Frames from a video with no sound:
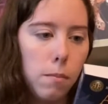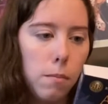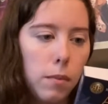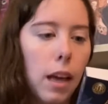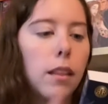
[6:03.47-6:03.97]

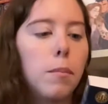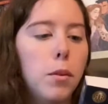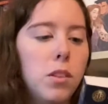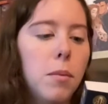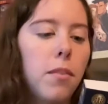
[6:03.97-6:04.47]
the
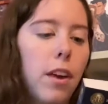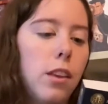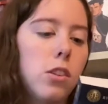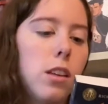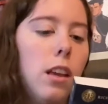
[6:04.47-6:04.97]
Museum of
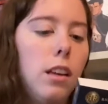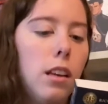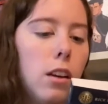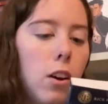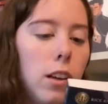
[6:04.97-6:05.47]
Ancient
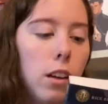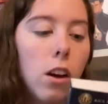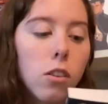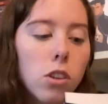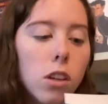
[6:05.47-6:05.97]
Indian Art and
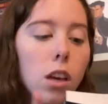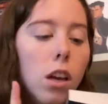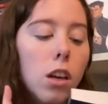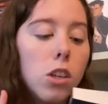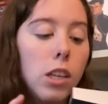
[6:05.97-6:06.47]
Culture,
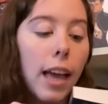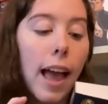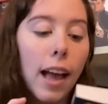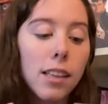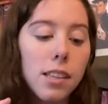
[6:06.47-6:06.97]
she
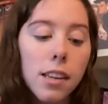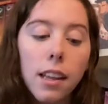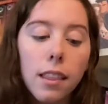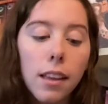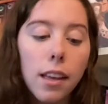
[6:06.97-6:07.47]

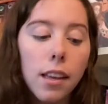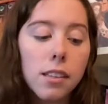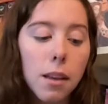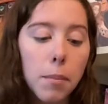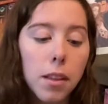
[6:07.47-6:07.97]
accidentally
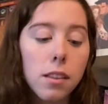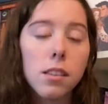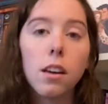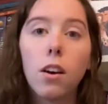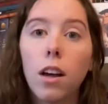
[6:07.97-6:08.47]
summons
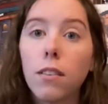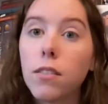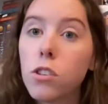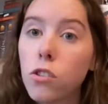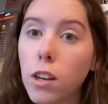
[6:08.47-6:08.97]
a god of
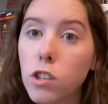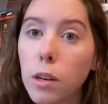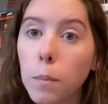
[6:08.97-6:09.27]
destruction.